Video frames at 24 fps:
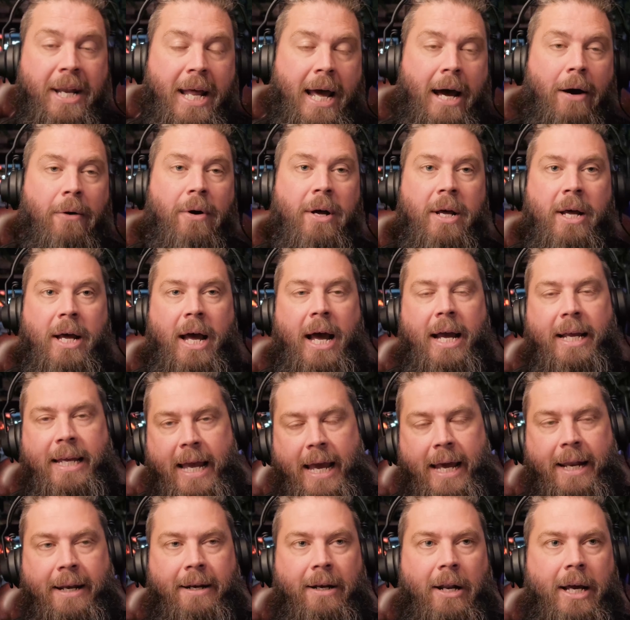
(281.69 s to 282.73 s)
Now,
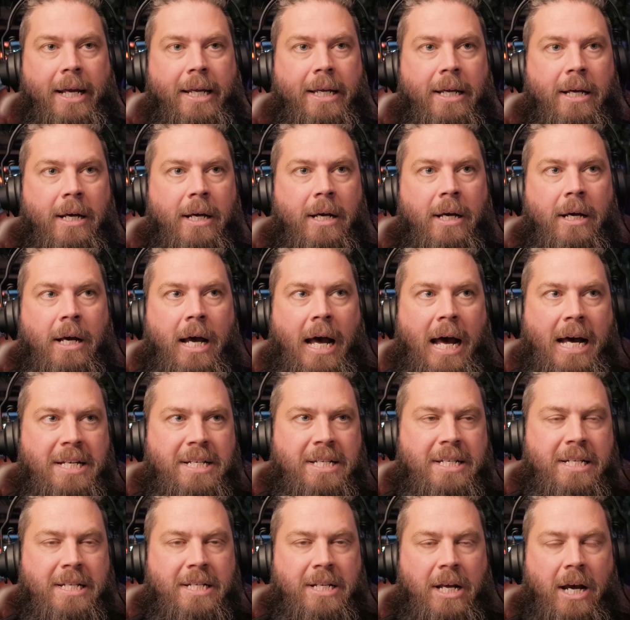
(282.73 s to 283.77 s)
again, like,
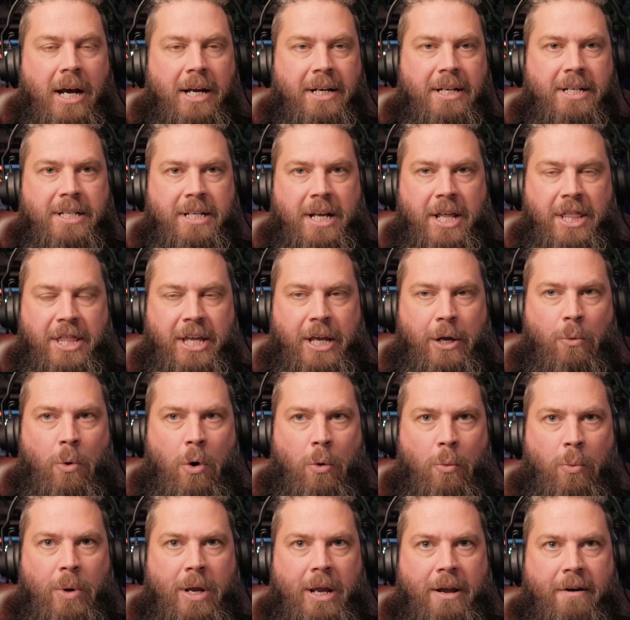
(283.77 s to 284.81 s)
as designers, I think
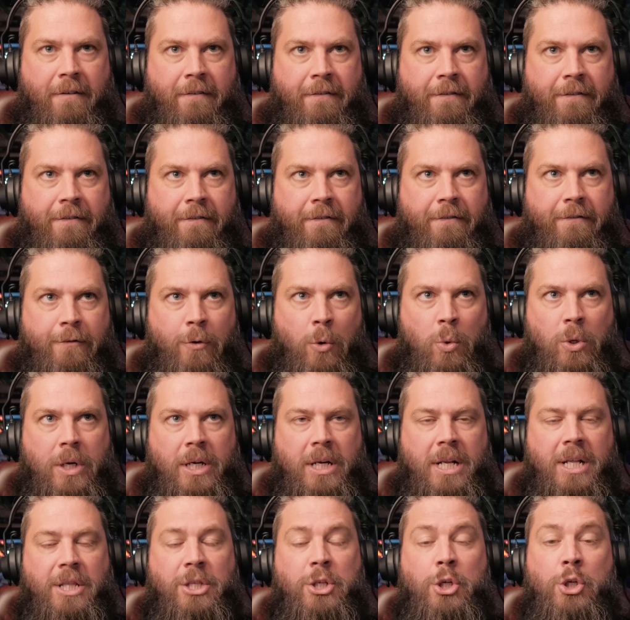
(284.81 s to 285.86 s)
what we have
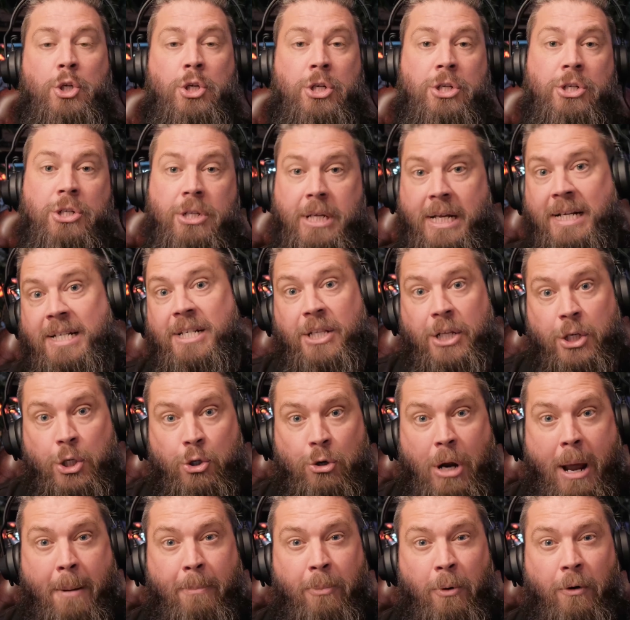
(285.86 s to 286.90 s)
fallen into the
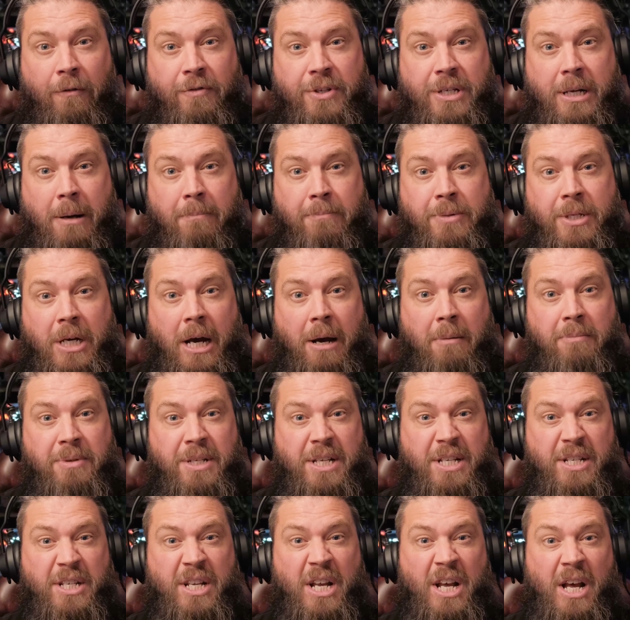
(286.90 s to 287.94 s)
trap of sometimes
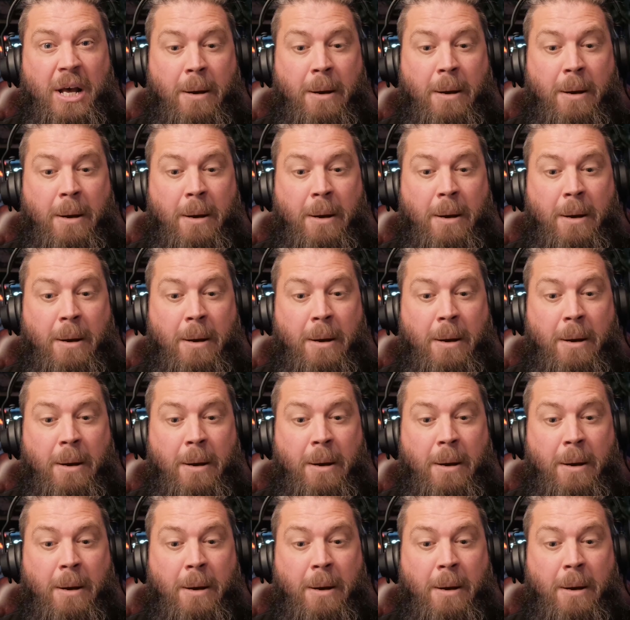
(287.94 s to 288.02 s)
is